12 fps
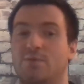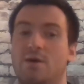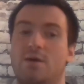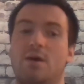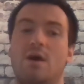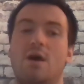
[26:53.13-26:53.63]

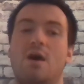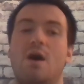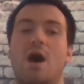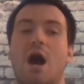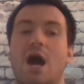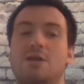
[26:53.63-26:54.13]
But
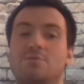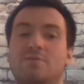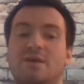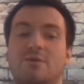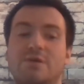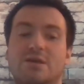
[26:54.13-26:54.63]
I do
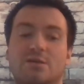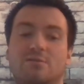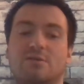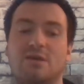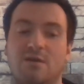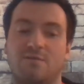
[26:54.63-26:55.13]
think we
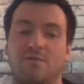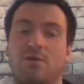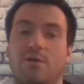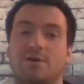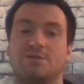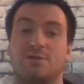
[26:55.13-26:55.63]
could give
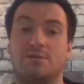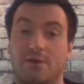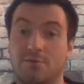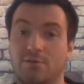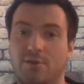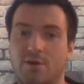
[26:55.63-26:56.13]
Clarkson
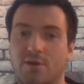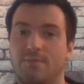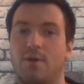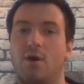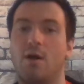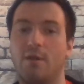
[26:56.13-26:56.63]
another
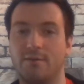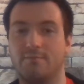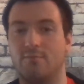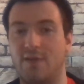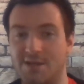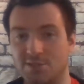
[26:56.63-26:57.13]
look.
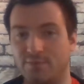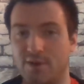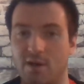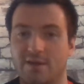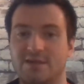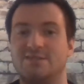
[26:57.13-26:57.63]
Lonzo
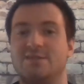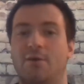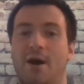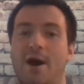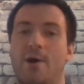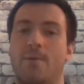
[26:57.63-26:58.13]
Ball is
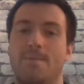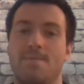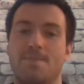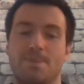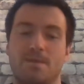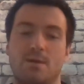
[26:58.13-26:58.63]
still
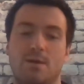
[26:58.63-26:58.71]
out.